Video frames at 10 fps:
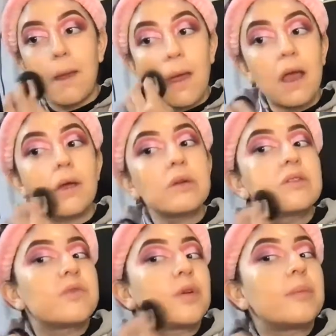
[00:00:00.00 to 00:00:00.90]
I always
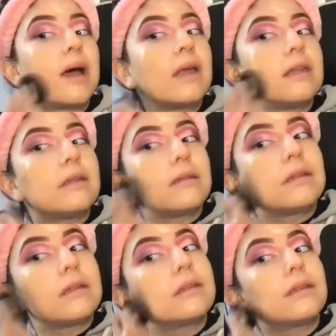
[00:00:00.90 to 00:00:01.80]
feel bad.
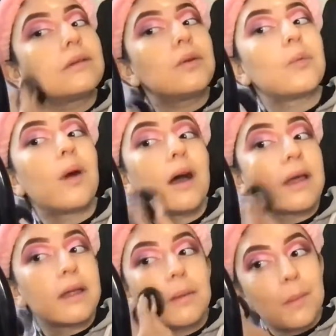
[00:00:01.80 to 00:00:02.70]
I don't know
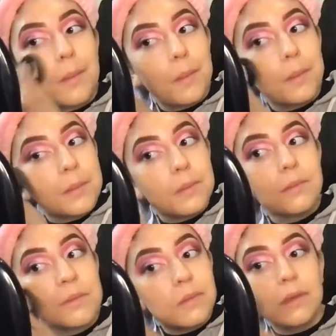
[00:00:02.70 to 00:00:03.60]
why.
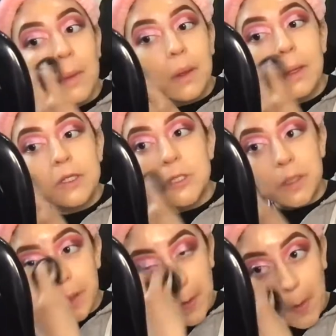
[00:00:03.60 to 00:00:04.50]
I shouldn't.